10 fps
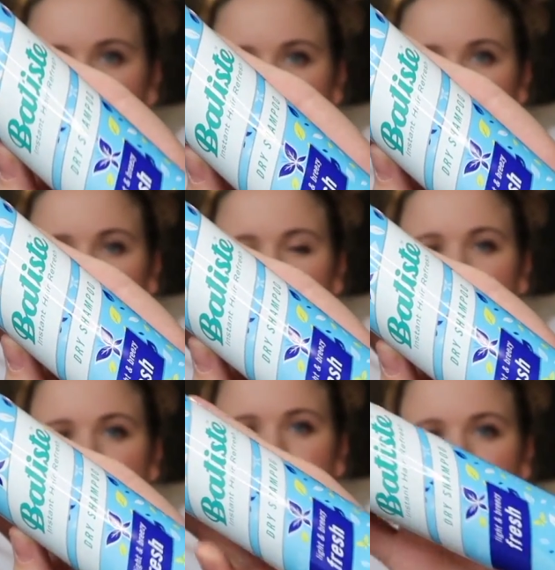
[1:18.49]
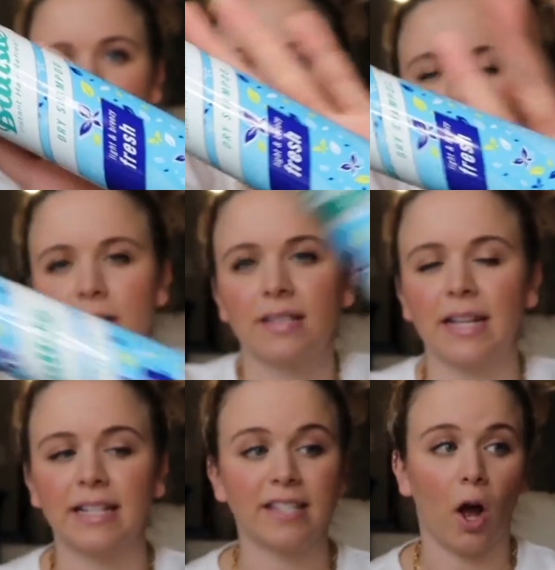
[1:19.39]
is one of my favorites.
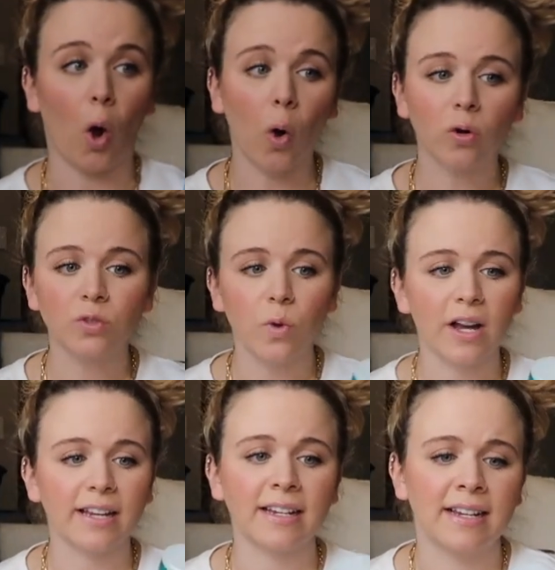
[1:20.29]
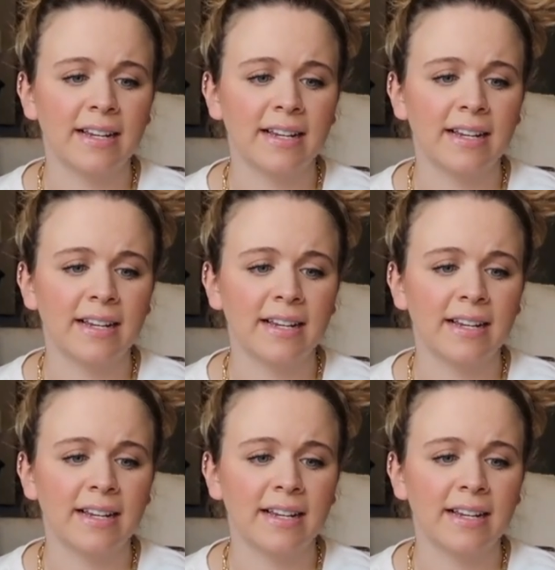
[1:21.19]
It's an old one.